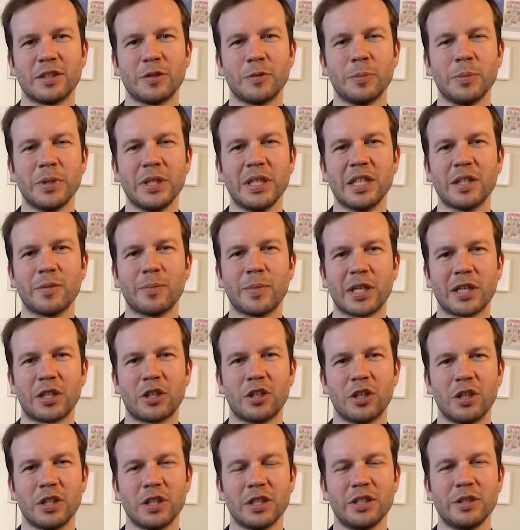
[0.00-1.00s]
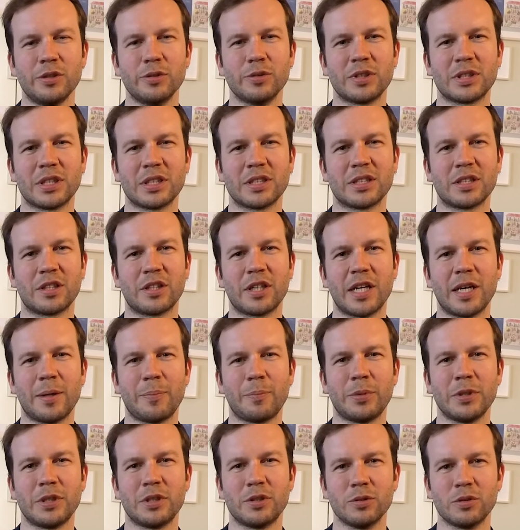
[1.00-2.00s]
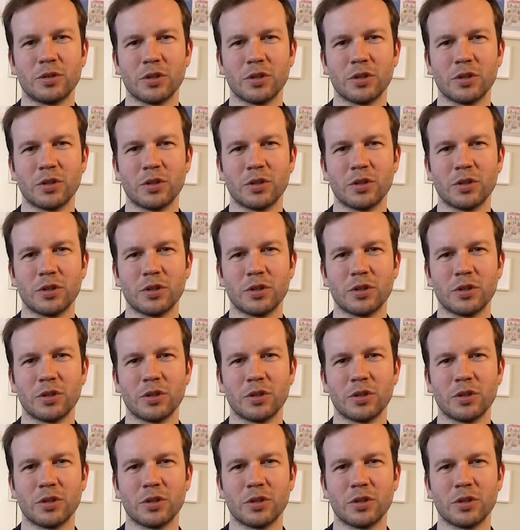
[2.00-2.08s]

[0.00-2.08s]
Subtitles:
me and my colleague Justas are happy to